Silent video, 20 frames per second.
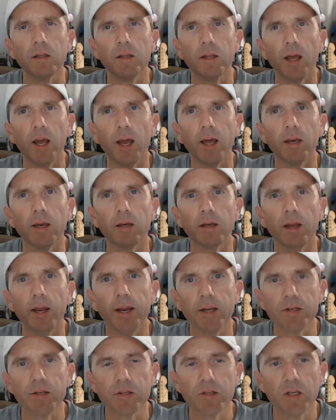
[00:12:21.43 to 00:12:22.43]
that
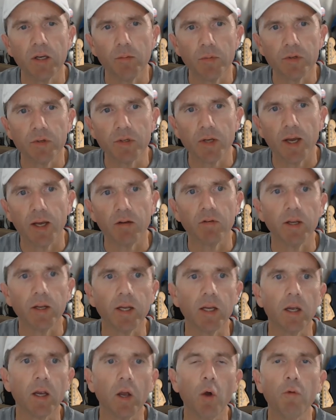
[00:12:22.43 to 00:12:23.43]
ASM is kind of like
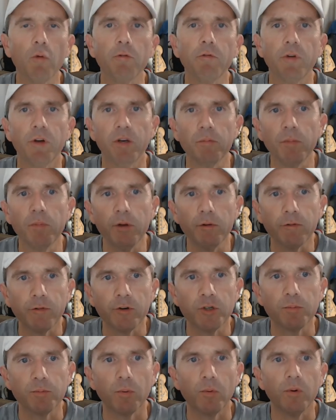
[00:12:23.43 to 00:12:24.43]
a GoFundMe for
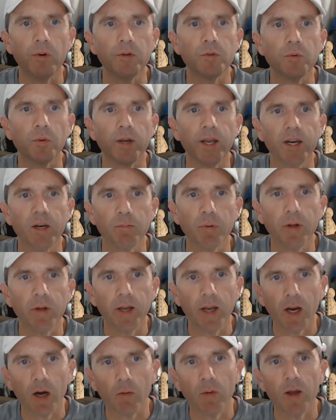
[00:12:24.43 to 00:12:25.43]
sports, we're kind of
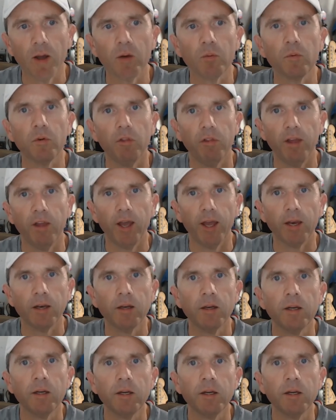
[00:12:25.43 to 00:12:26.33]
playing around with that